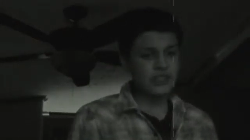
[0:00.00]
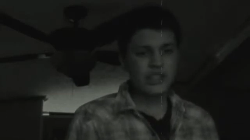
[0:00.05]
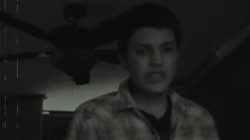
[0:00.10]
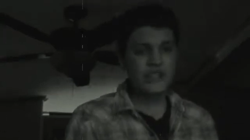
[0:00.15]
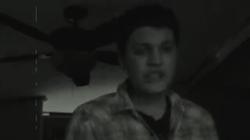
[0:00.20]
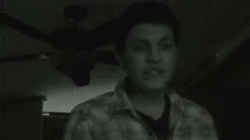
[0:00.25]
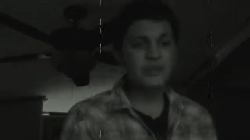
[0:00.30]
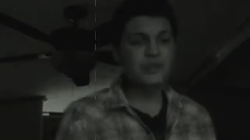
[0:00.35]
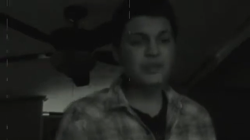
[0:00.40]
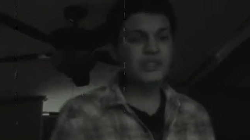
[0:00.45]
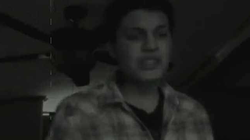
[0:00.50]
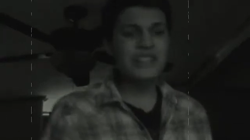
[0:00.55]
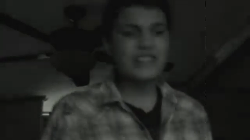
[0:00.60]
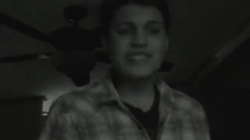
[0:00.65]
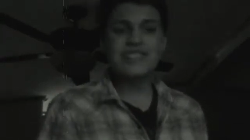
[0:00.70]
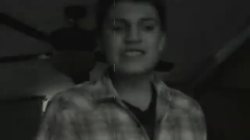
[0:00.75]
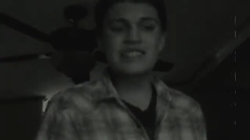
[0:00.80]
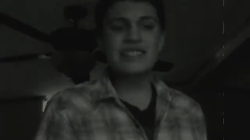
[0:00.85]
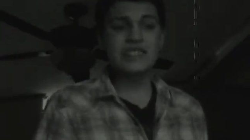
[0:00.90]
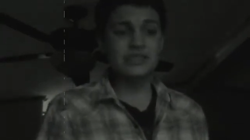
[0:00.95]
Just head
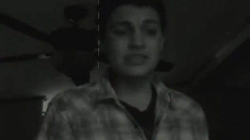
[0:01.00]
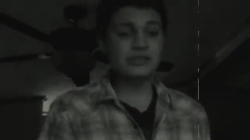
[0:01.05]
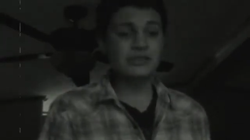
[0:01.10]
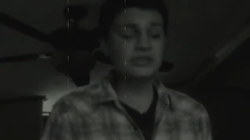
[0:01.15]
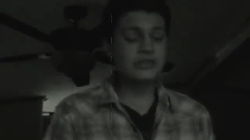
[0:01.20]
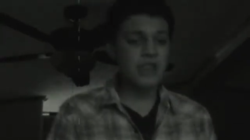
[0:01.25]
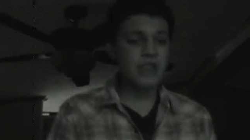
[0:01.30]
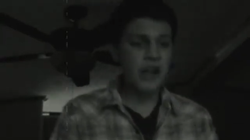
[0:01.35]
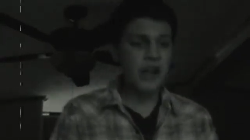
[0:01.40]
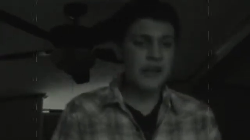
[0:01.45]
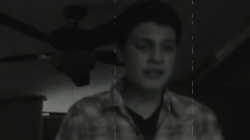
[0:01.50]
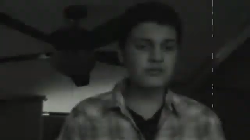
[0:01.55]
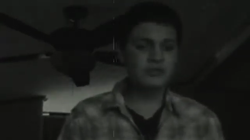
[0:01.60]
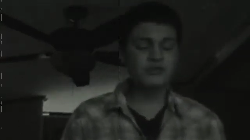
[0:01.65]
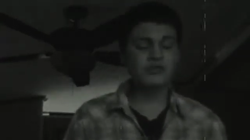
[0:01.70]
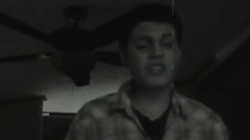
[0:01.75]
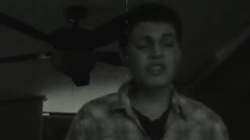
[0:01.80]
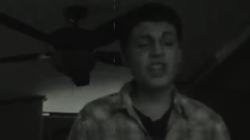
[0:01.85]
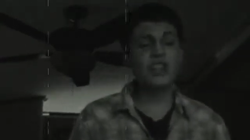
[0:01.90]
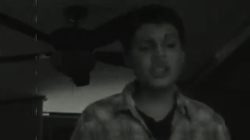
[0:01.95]
northeast, and
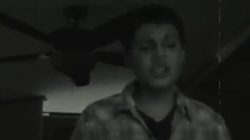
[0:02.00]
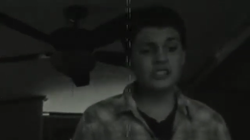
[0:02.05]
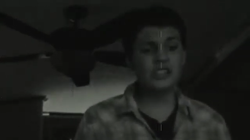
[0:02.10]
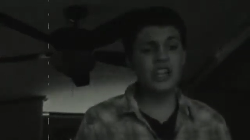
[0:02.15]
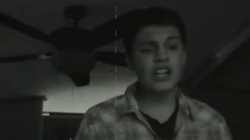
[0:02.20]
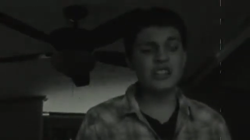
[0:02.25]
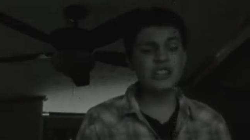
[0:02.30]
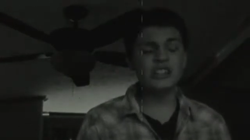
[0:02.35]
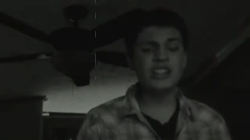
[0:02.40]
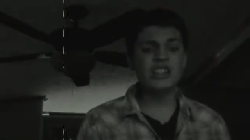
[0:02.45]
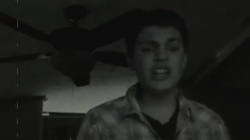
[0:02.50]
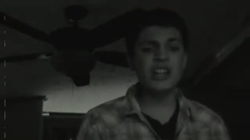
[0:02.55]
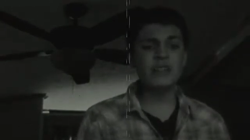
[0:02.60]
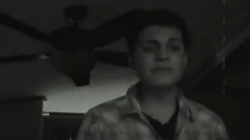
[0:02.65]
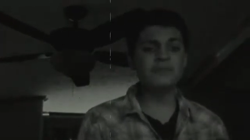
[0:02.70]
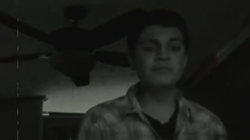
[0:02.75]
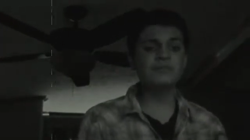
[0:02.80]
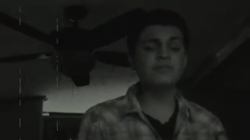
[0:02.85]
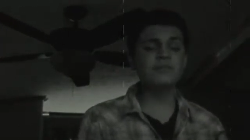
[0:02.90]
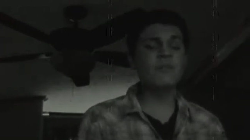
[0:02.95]
good luck to
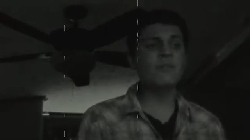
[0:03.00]
you.